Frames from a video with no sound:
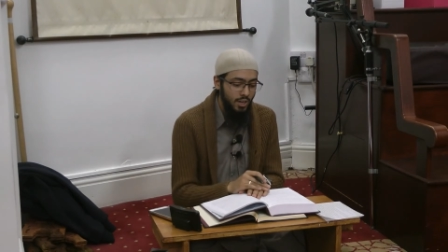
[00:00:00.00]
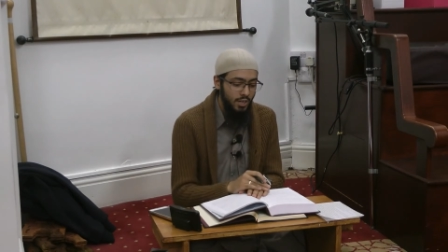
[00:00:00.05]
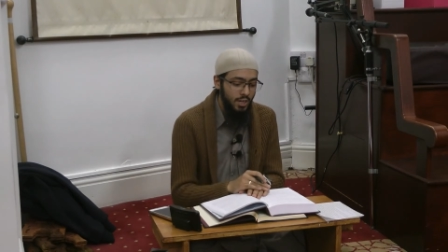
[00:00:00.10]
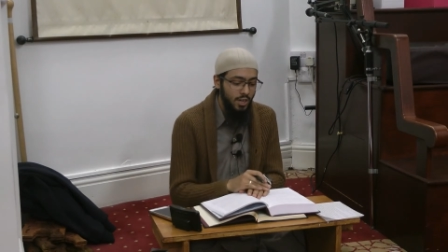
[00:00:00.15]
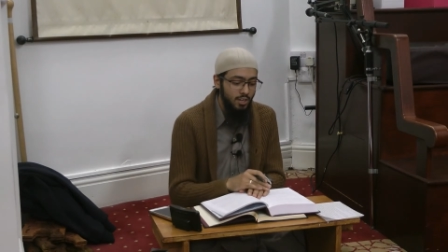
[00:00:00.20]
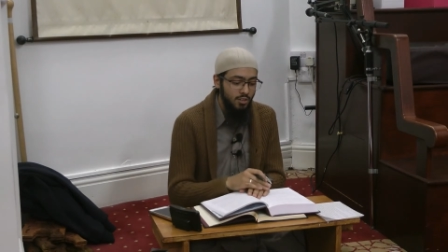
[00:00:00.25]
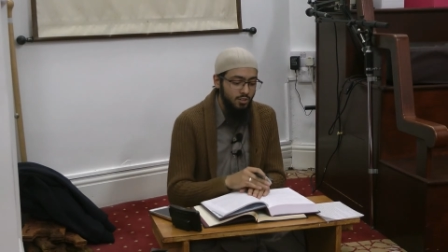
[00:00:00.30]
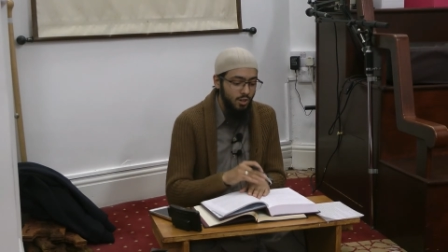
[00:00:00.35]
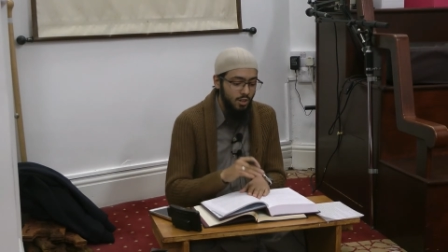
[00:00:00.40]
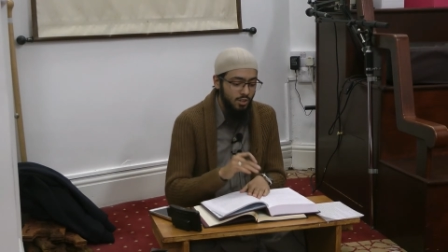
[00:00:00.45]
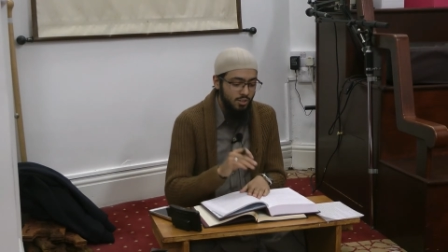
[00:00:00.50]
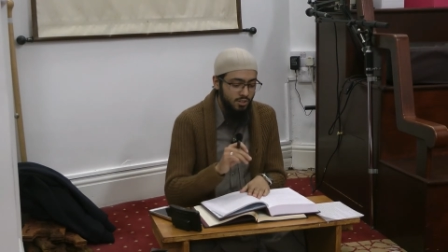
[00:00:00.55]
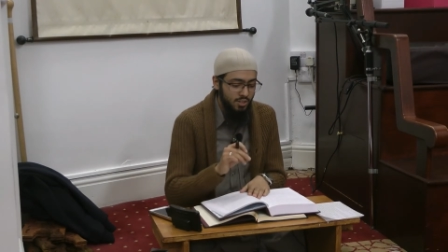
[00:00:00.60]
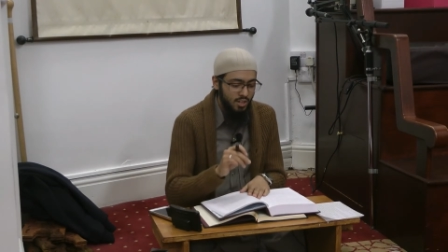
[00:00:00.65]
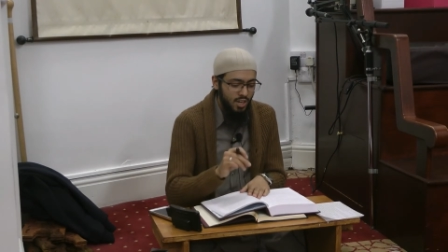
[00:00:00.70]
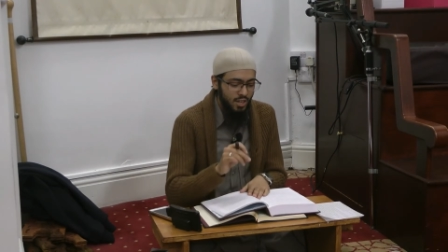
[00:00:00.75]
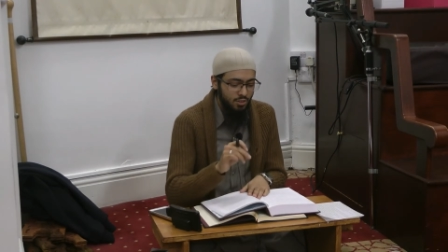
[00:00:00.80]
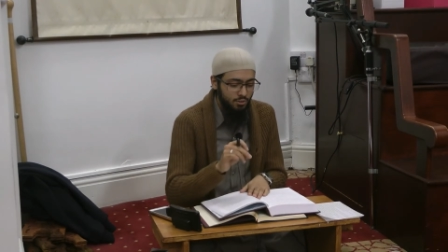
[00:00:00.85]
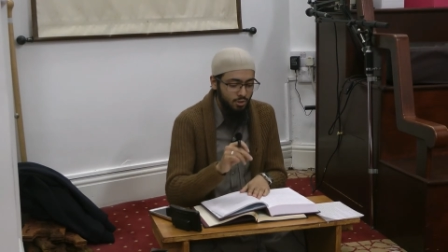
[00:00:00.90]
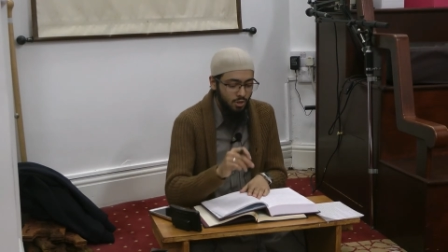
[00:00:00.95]
And it is not
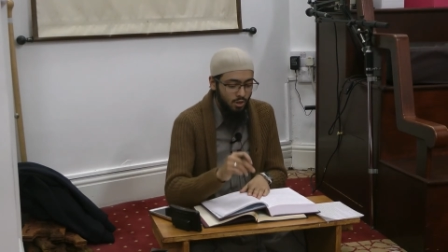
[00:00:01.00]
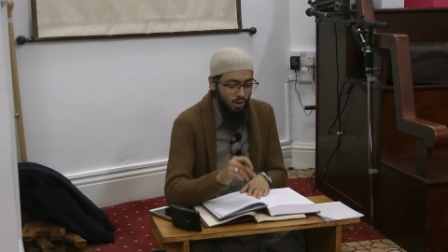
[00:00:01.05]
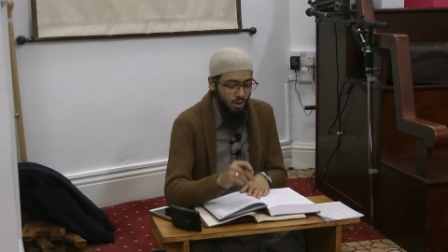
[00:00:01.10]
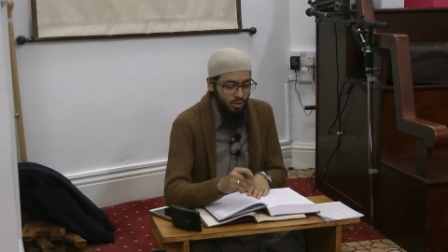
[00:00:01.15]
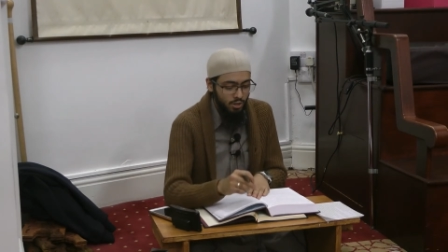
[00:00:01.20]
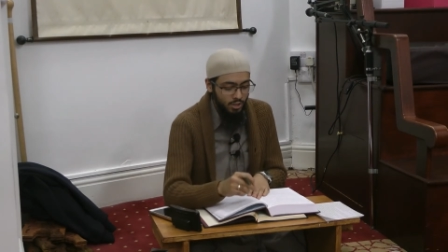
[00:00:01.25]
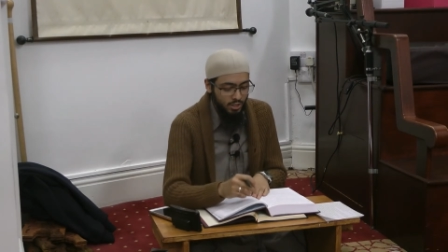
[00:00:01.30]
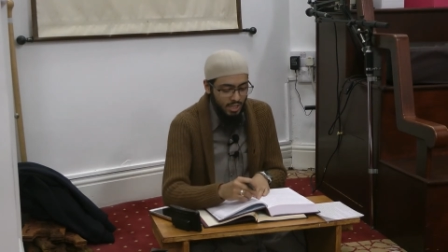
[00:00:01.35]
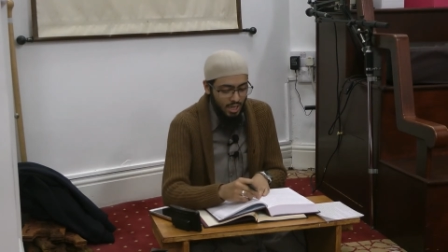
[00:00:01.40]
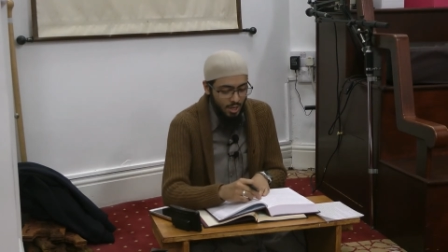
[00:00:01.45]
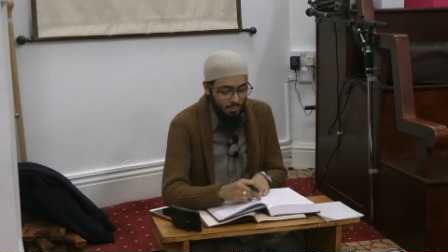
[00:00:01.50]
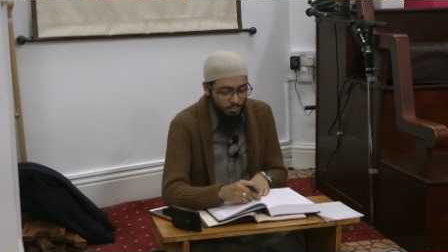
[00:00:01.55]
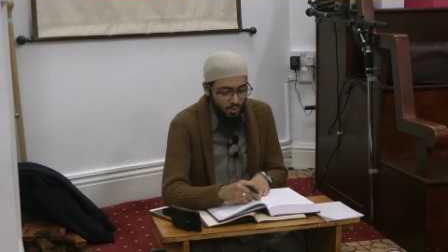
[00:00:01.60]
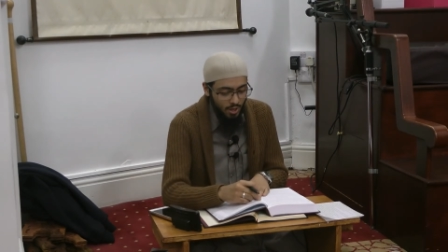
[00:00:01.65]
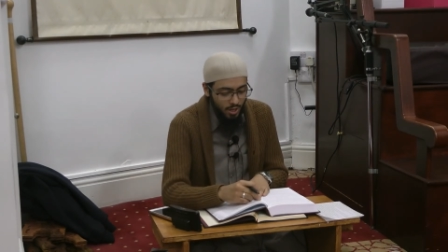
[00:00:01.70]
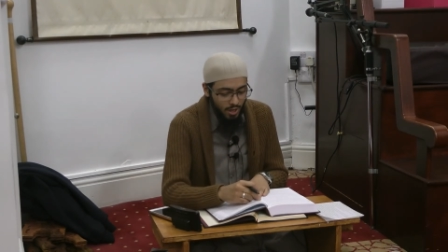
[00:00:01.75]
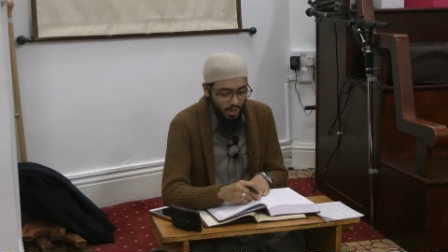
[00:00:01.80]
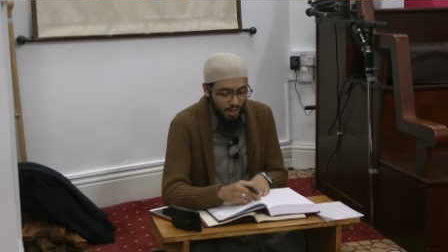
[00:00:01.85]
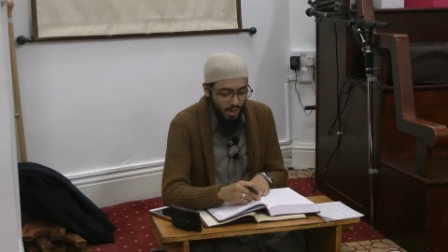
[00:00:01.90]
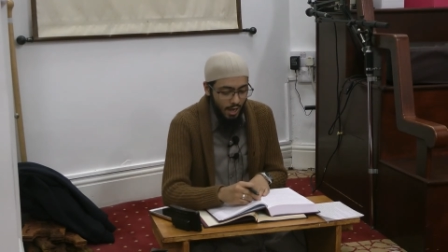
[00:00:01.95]
said regarding them
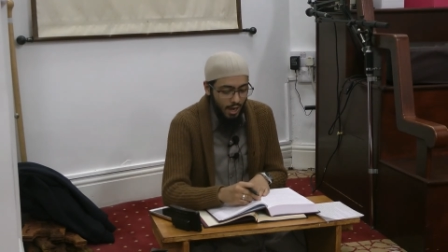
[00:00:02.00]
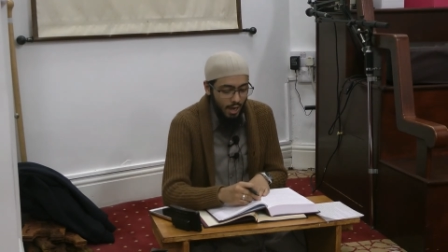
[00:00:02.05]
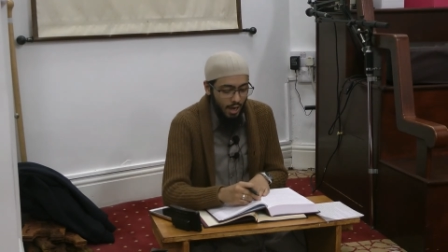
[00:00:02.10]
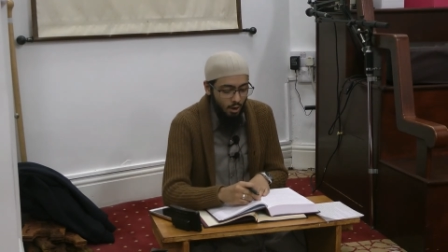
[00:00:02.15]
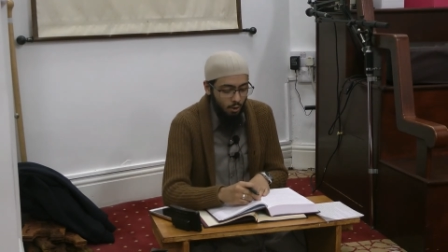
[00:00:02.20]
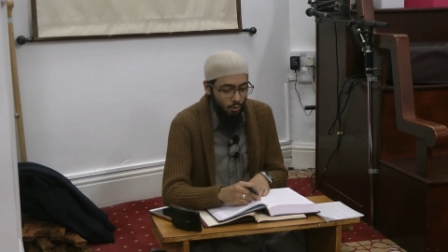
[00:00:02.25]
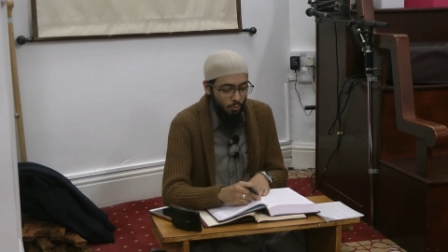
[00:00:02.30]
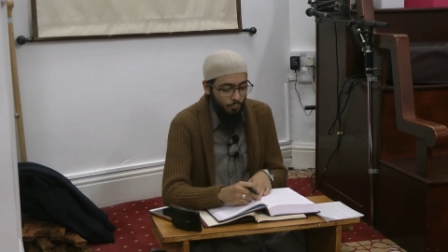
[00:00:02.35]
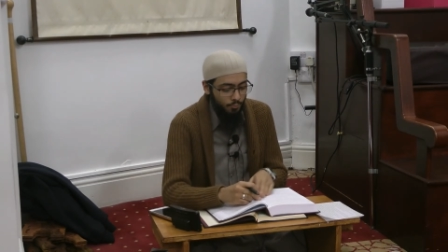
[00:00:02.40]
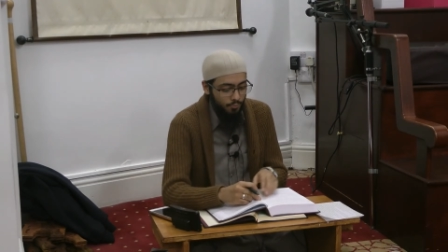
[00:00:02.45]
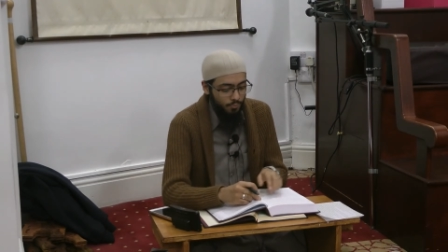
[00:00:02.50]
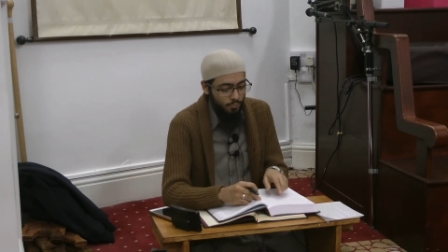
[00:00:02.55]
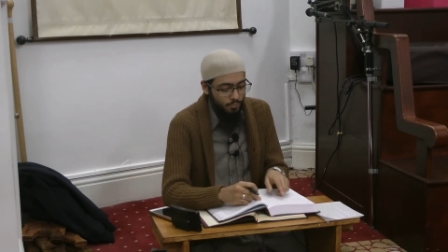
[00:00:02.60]
how.